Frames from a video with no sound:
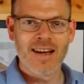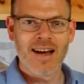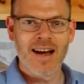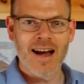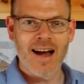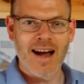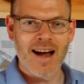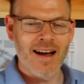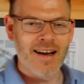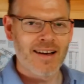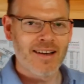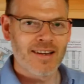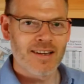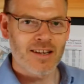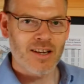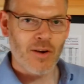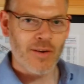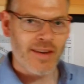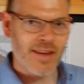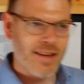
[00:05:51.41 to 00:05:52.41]
uh,
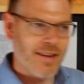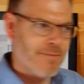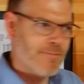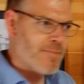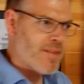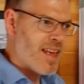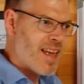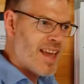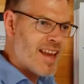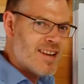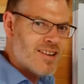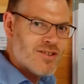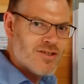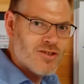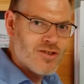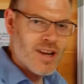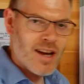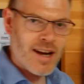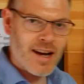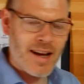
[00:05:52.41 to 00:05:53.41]
going in
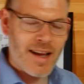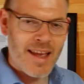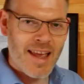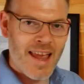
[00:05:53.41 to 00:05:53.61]
uh,